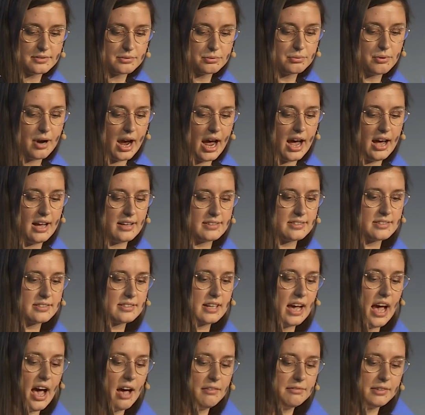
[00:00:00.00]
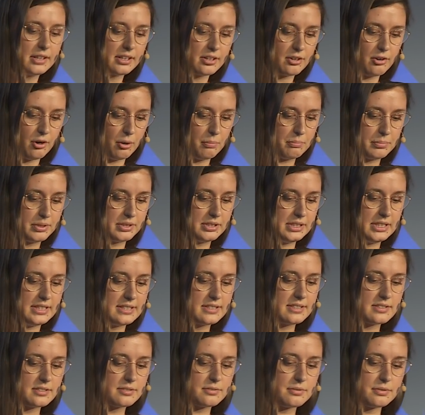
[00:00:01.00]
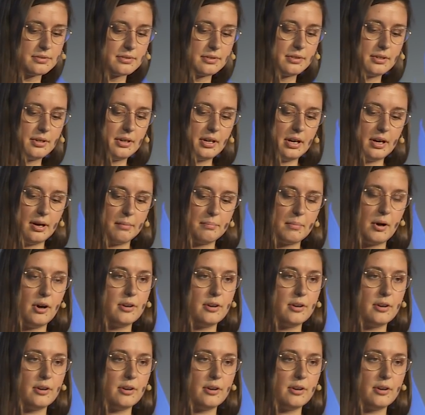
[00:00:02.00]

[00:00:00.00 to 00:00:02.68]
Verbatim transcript: to ask other companies to um,